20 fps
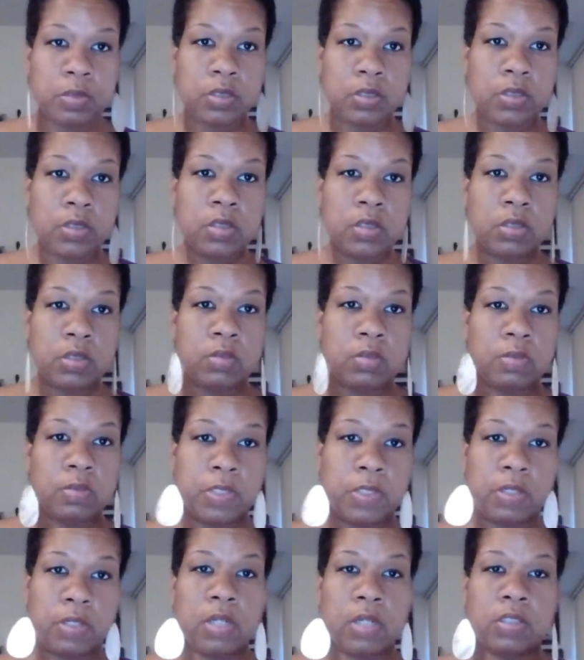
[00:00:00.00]

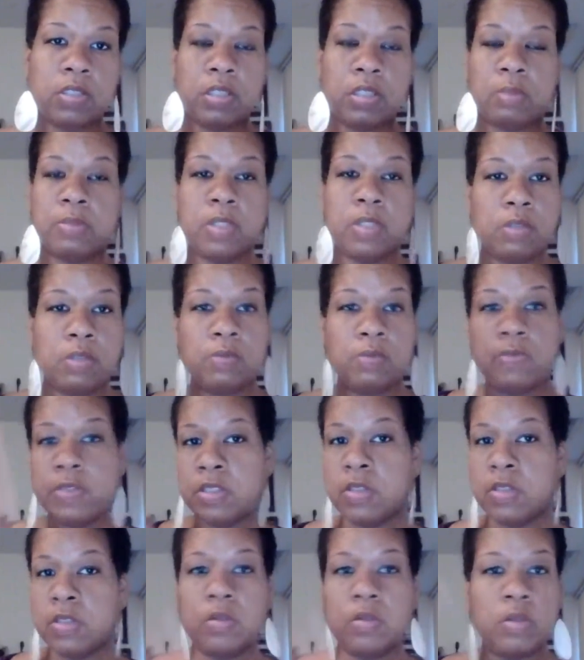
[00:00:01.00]
rituals, figure out
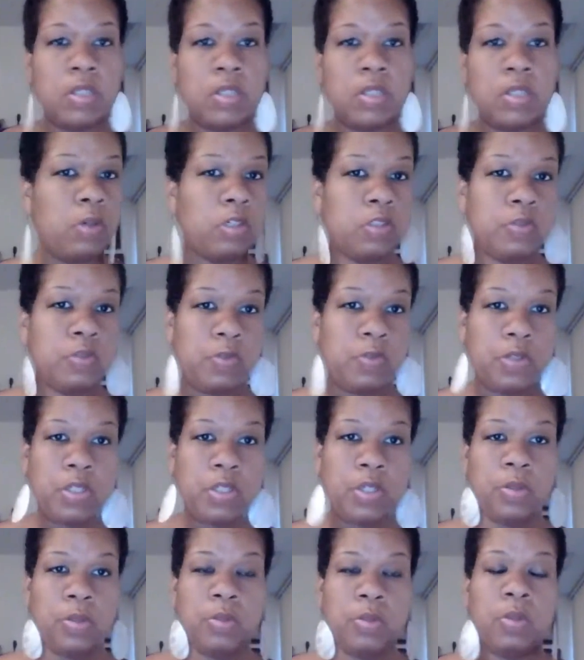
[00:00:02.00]
something physical that works
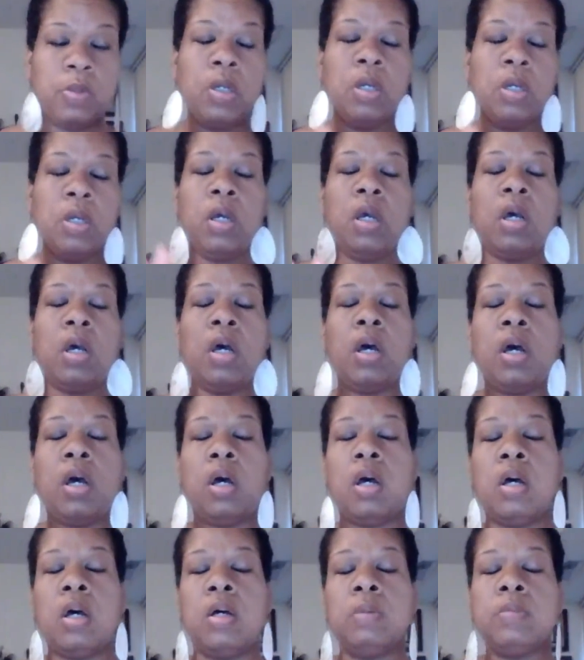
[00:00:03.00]
for you,
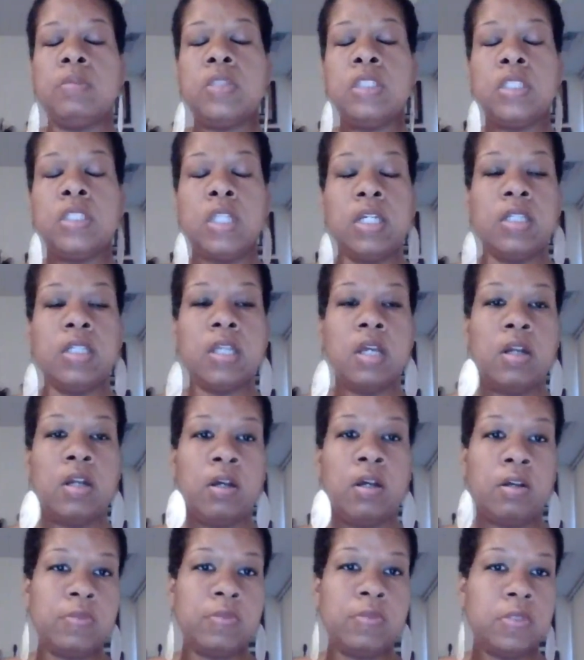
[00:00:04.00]
to take
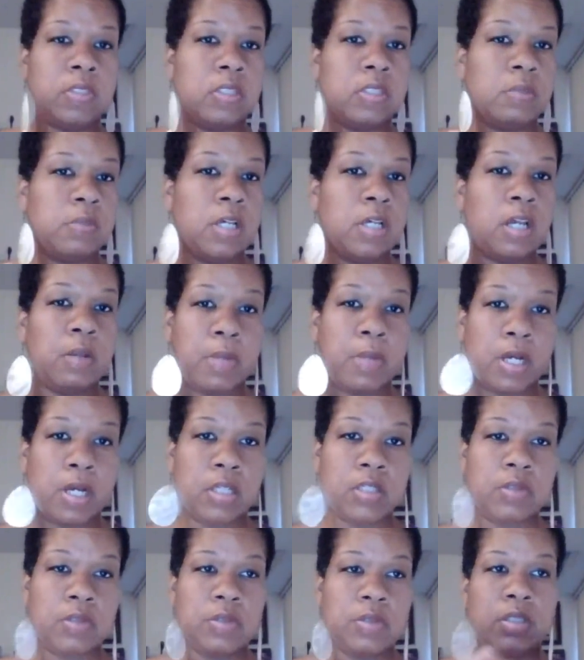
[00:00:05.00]
that off, and some kind of
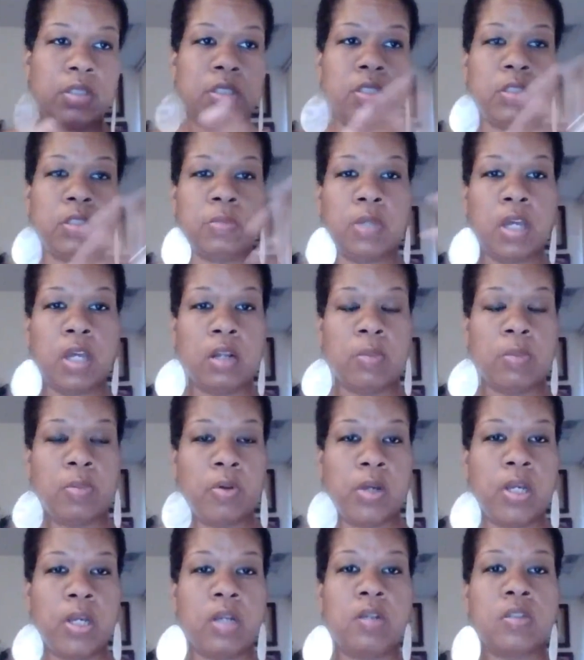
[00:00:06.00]
mantra, some kind of
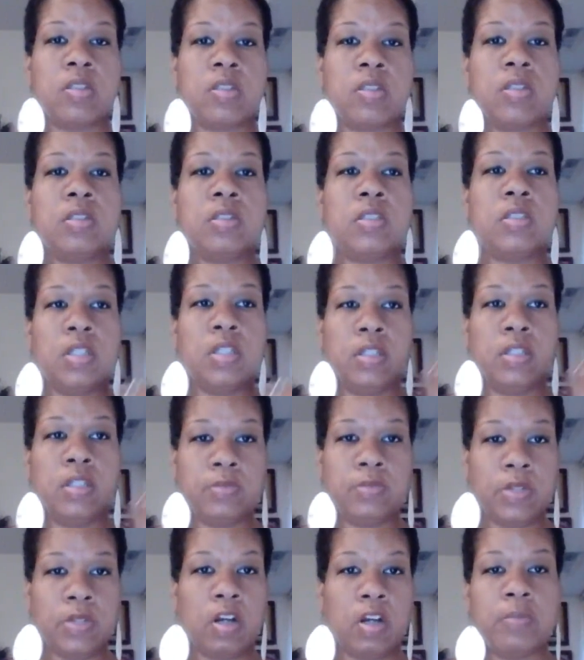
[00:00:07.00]
prayer to lift
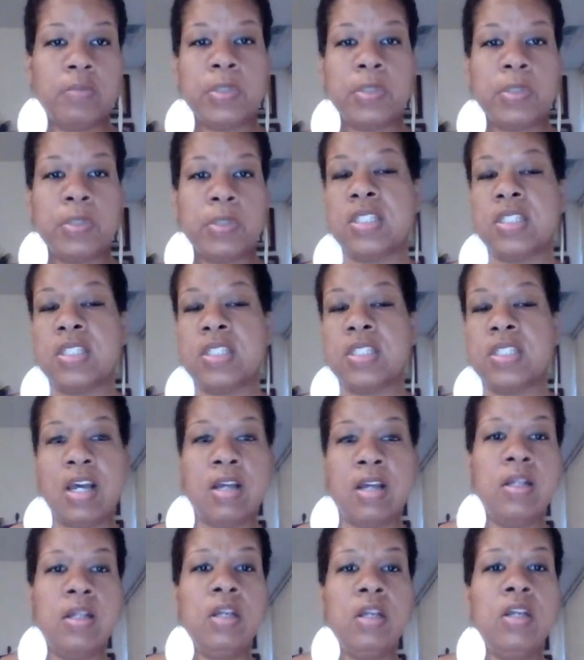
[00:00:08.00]
it off, because it's not,
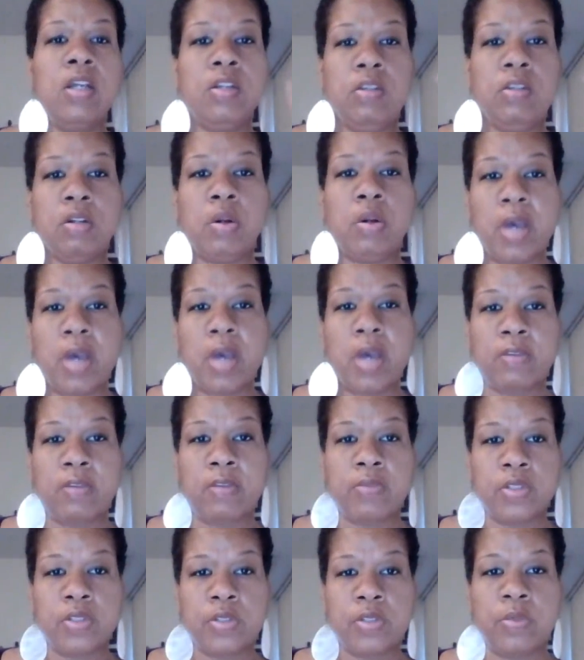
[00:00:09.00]
you don't have
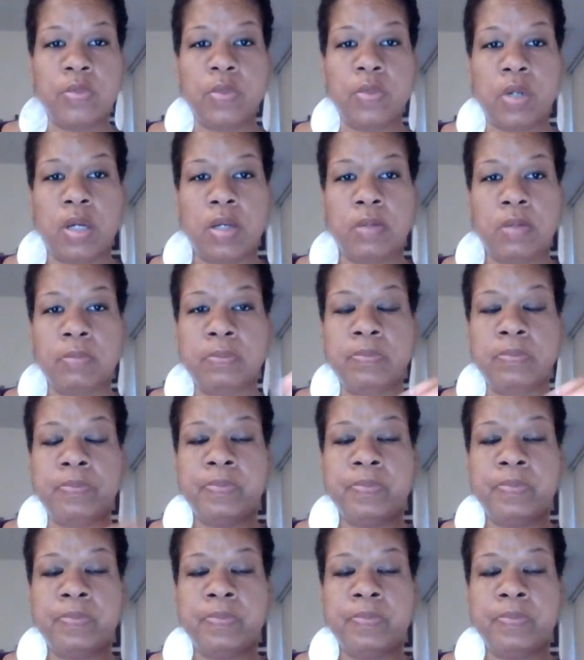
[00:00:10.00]
to